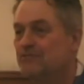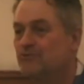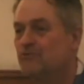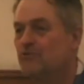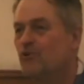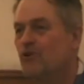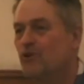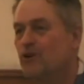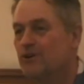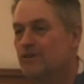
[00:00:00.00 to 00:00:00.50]

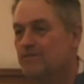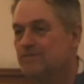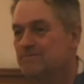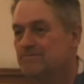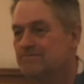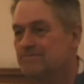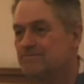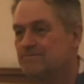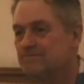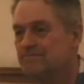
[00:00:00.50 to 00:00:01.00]
for
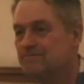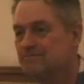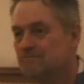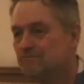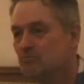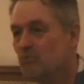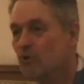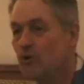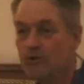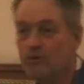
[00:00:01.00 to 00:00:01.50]

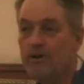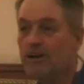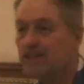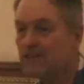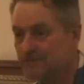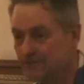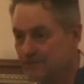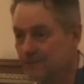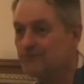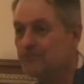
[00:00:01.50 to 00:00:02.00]
more
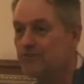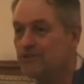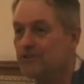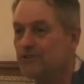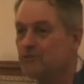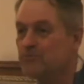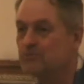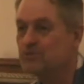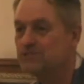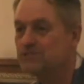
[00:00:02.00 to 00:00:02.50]
relevant
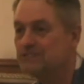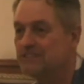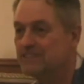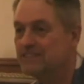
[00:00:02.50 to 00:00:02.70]
films,